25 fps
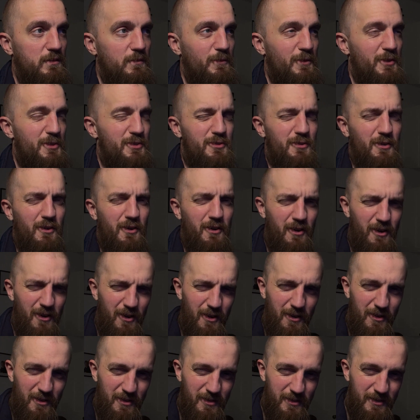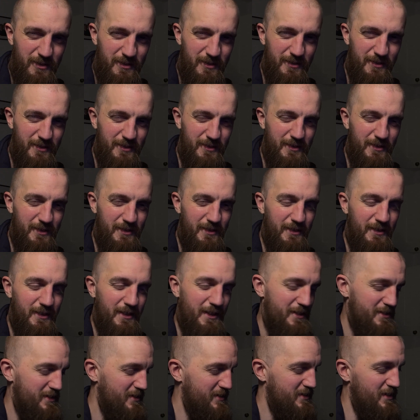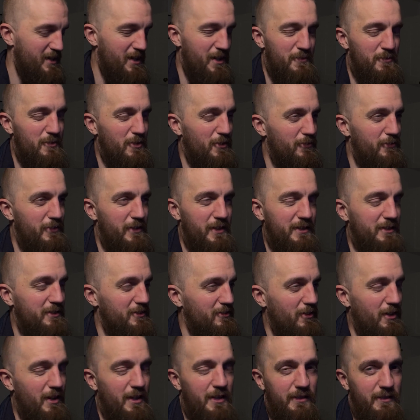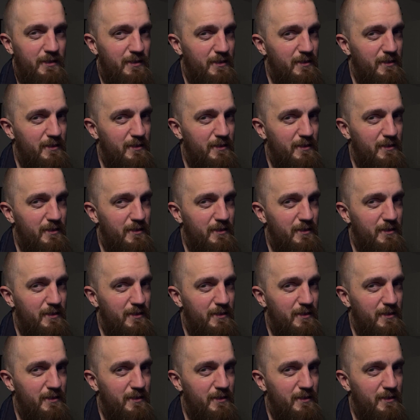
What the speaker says: it's not hot. As I say, I'm not feeling great.